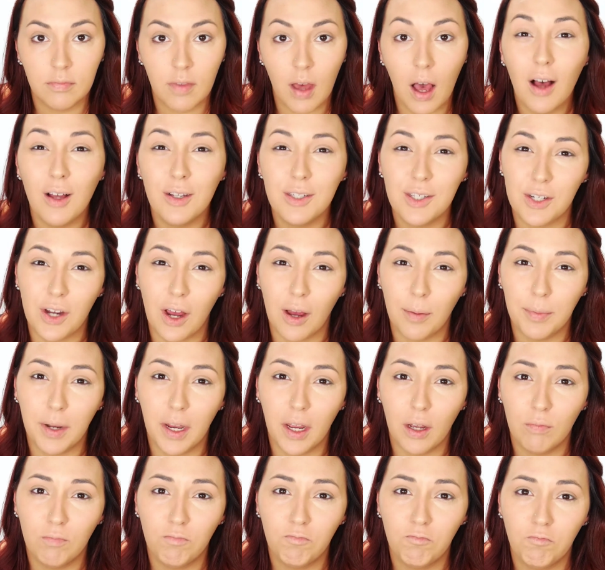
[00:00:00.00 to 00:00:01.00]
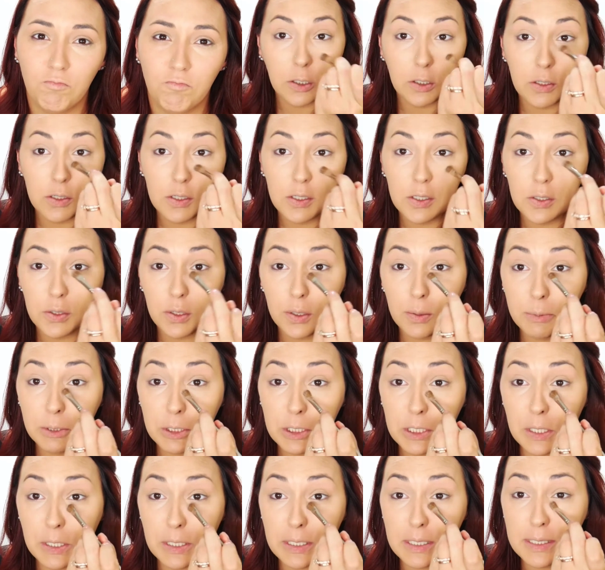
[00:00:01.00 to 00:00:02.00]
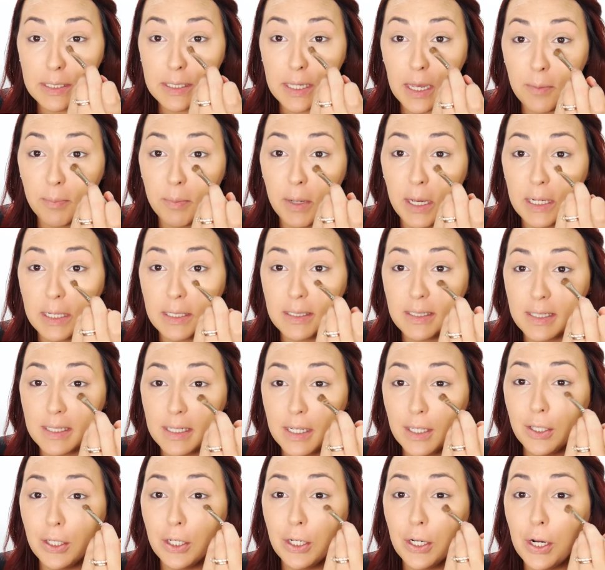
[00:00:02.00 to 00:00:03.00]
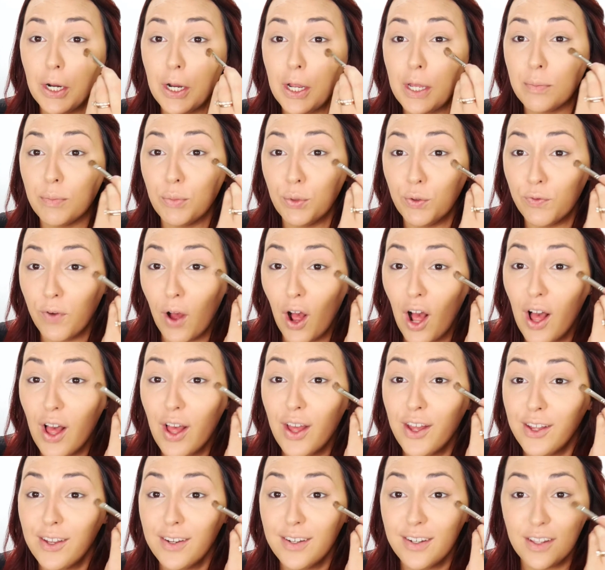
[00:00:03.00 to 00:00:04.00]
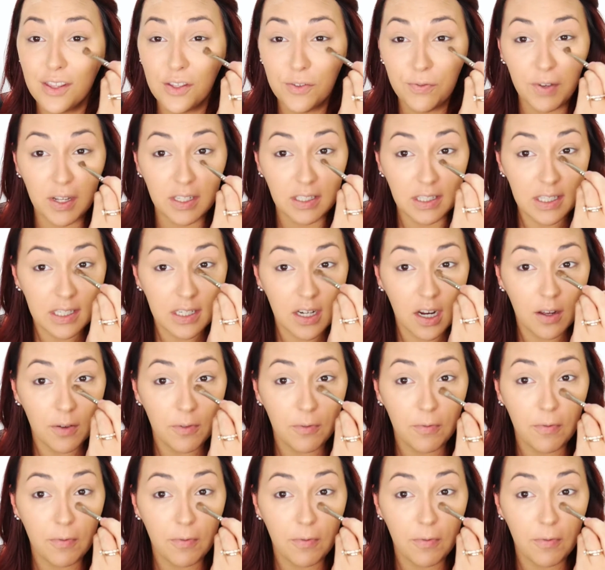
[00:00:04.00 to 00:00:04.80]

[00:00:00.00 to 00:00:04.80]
I'll stop now. So I'm just gonna set my concealer and move on to the fun stuff.